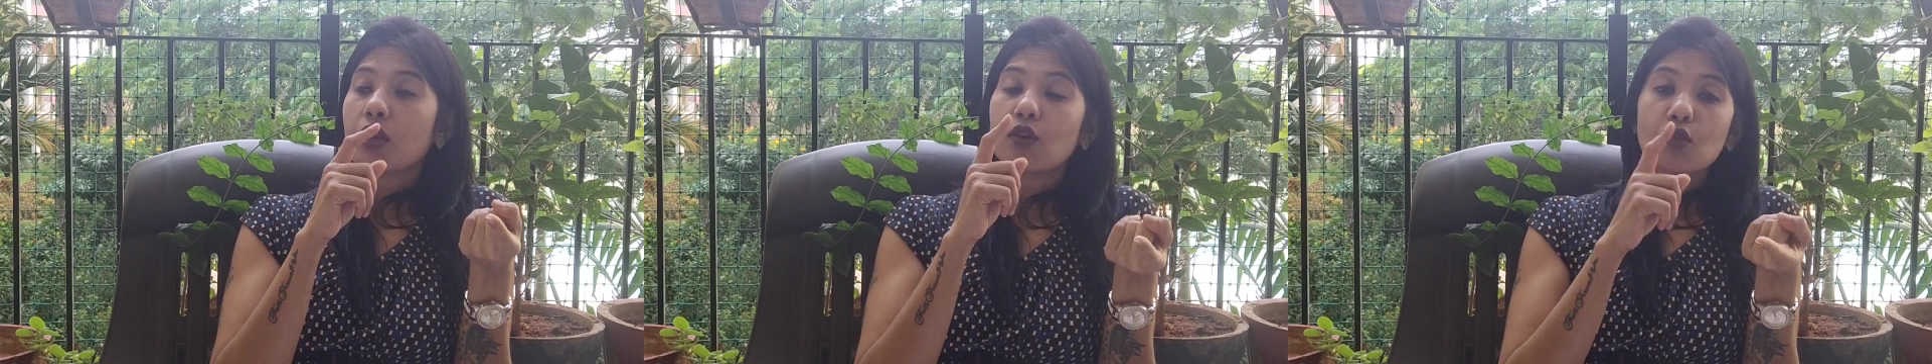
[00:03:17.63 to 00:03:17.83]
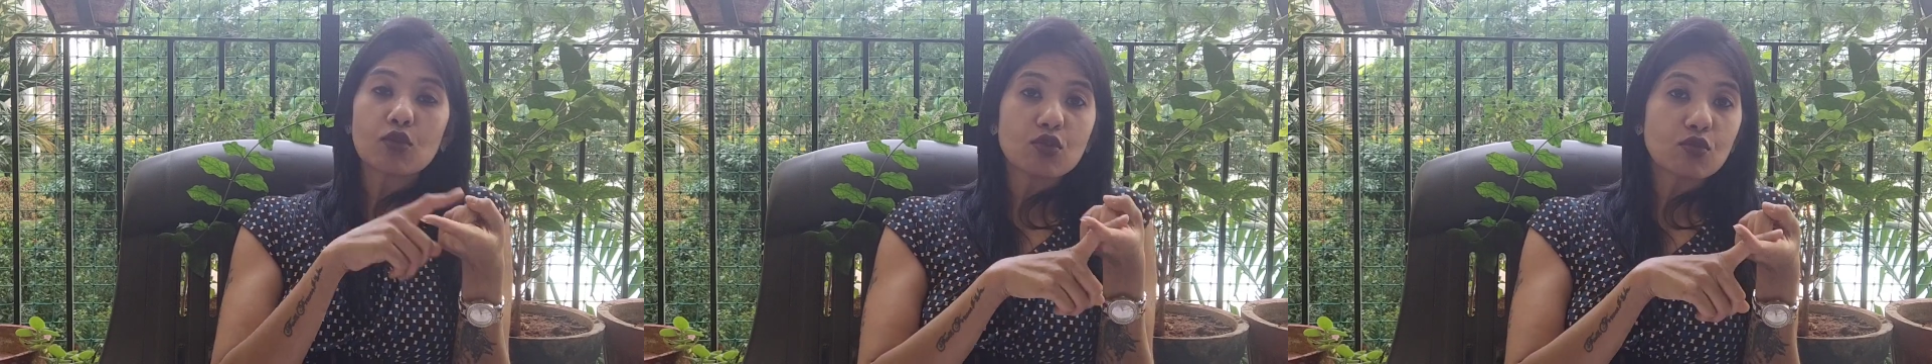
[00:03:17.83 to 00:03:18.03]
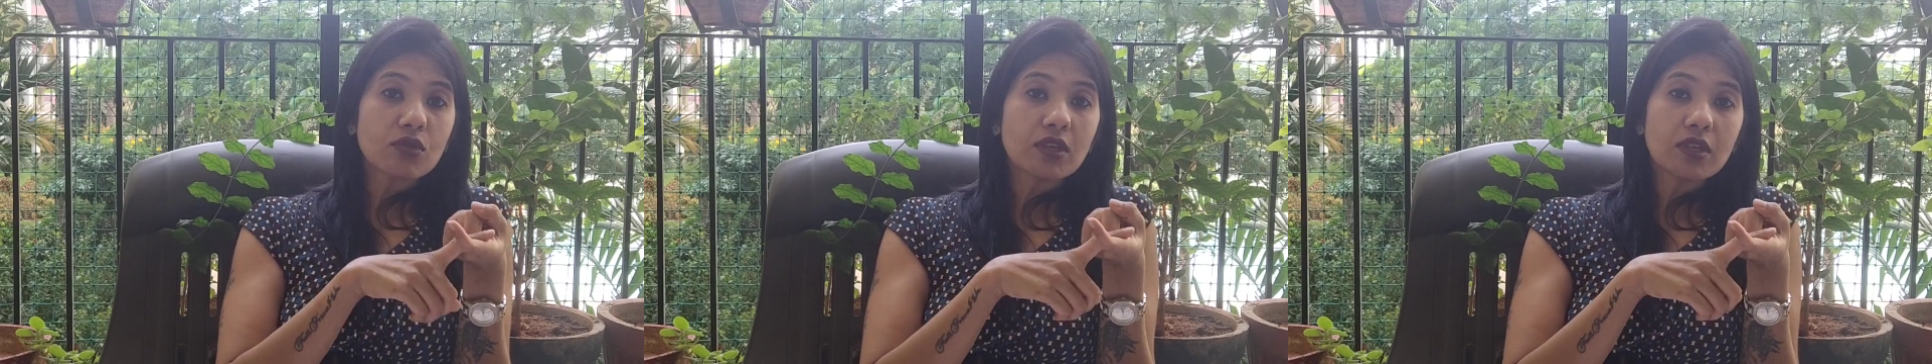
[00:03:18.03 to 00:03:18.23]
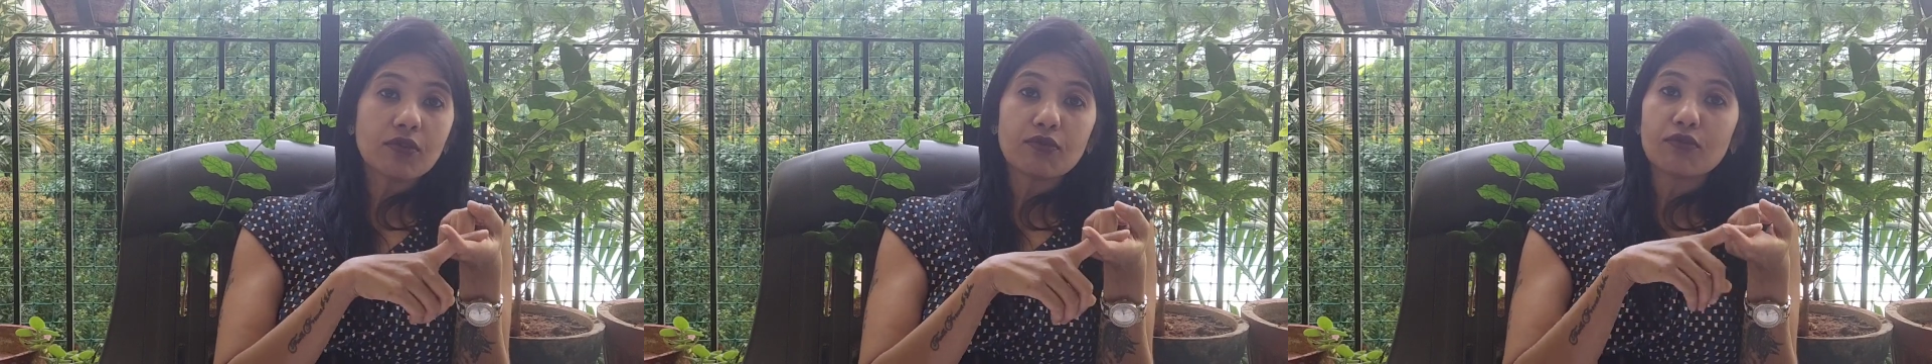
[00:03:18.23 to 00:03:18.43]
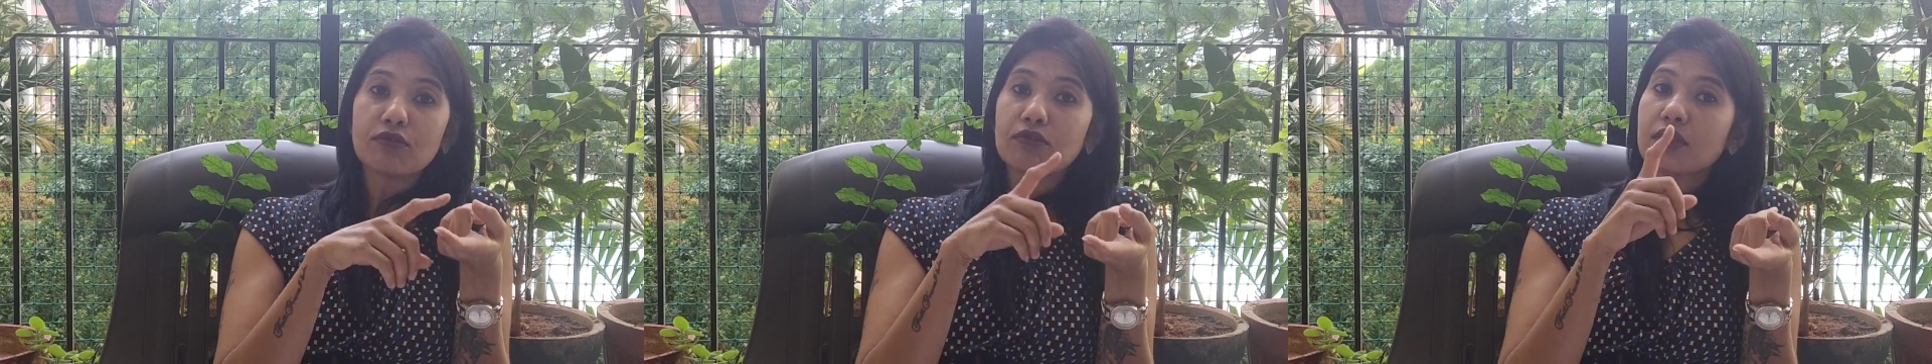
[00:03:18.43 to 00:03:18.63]
no sugary
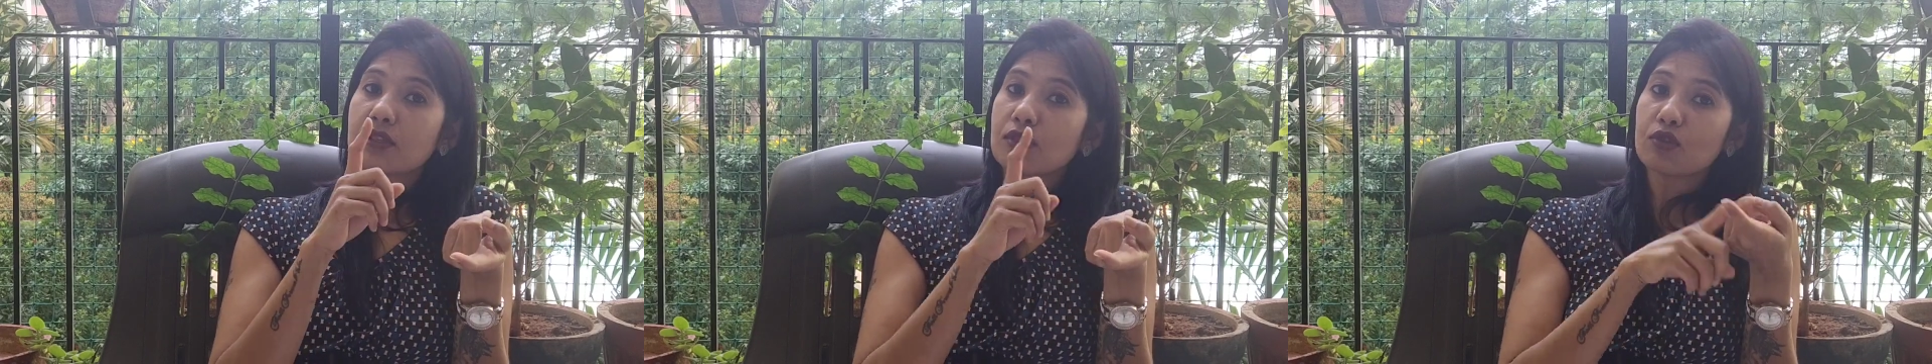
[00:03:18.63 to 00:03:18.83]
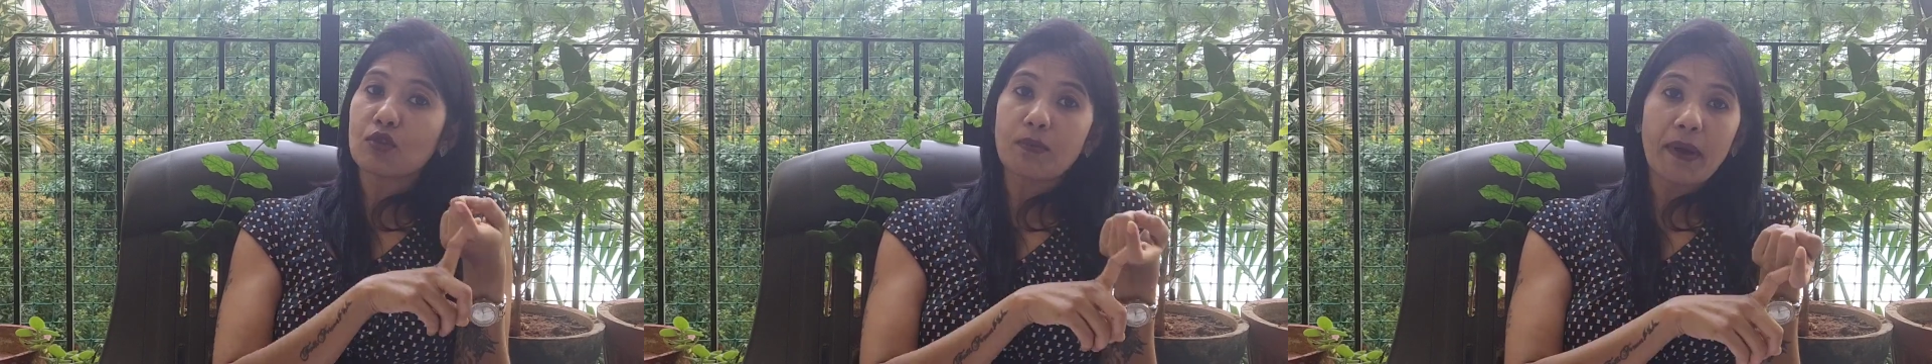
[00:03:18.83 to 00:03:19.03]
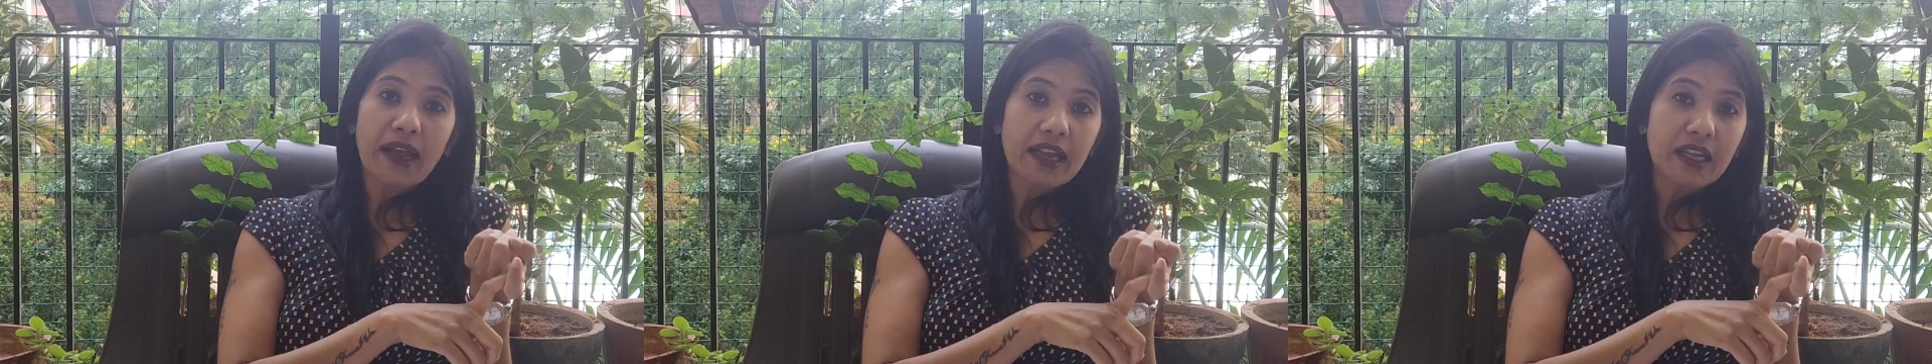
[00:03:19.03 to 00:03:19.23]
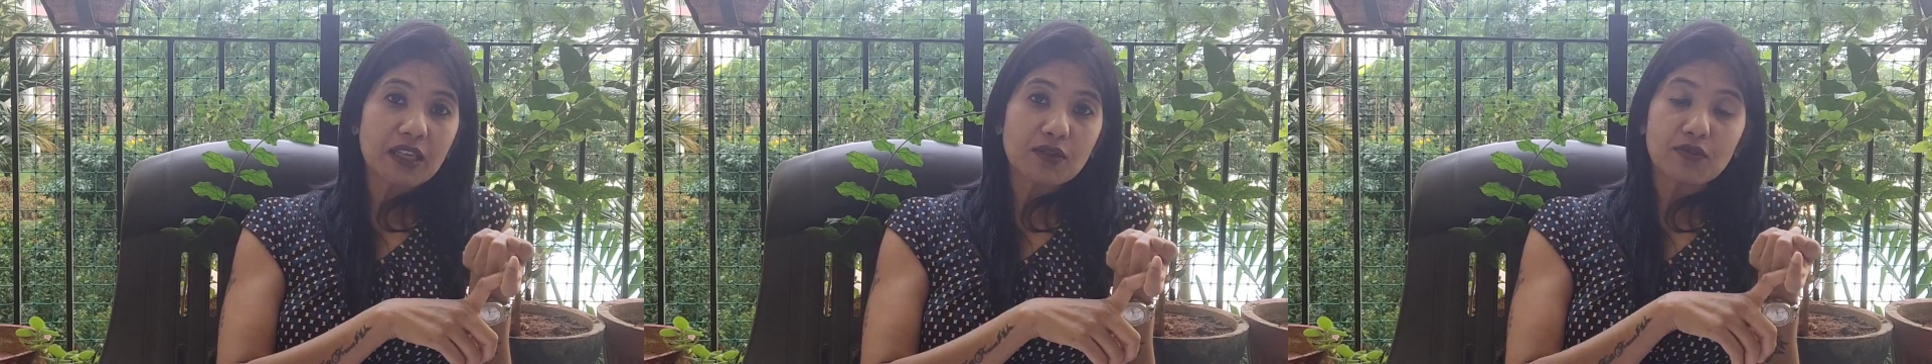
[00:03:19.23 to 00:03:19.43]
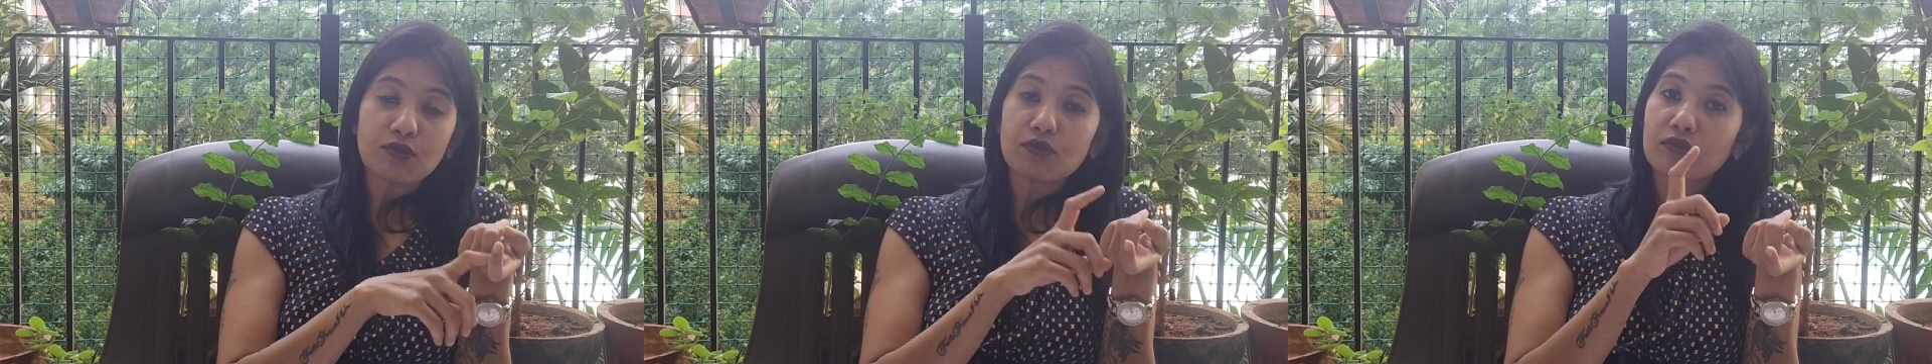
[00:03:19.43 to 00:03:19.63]
foods, no
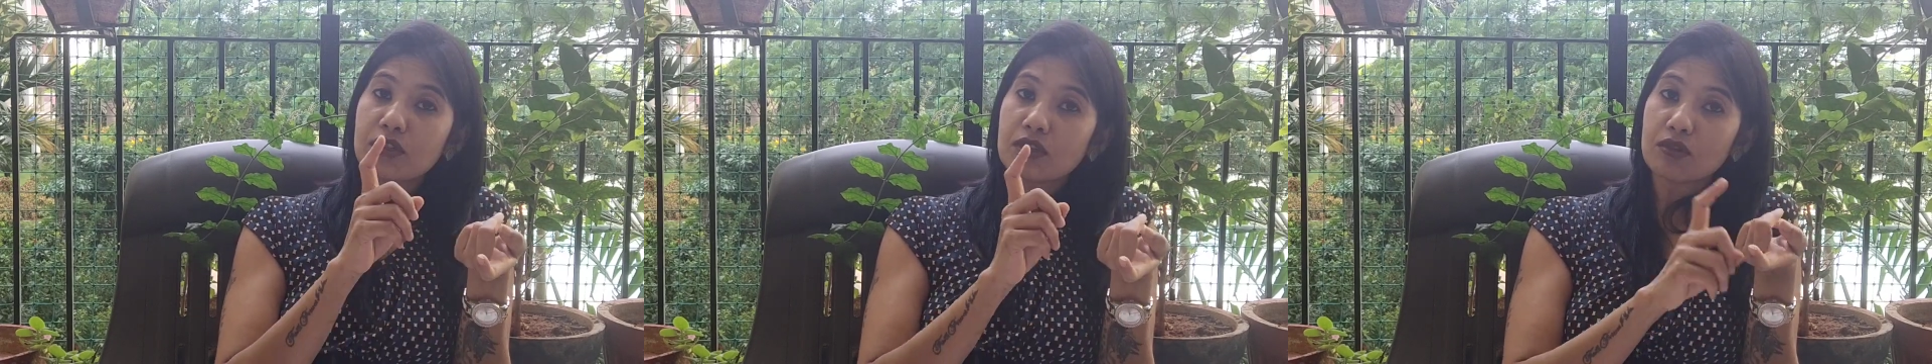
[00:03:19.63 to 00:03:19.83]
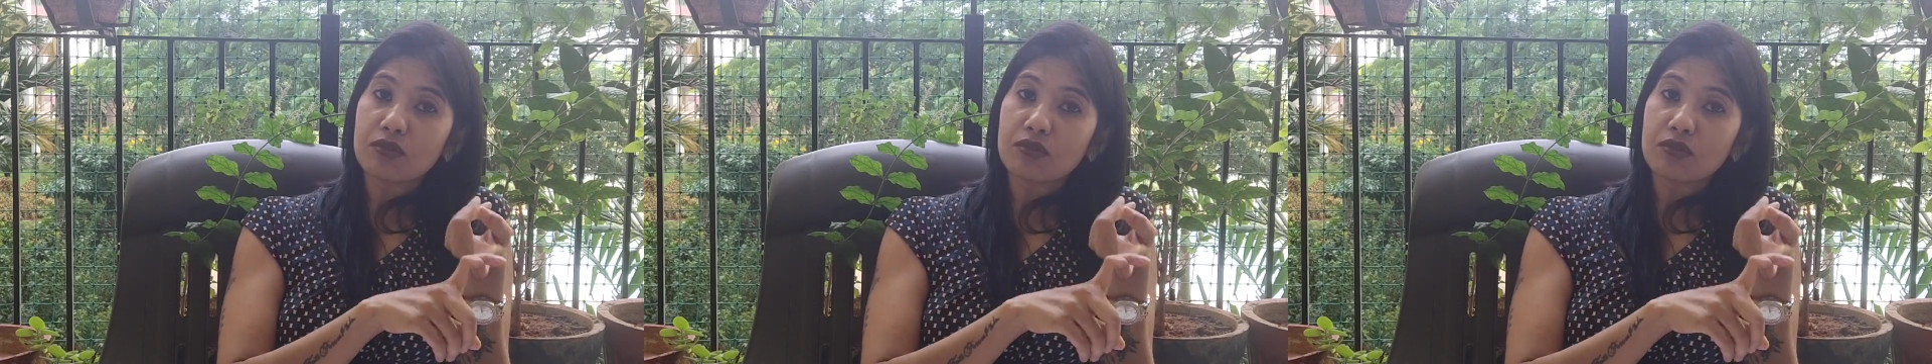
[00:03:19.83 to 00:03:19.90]
packaged foods,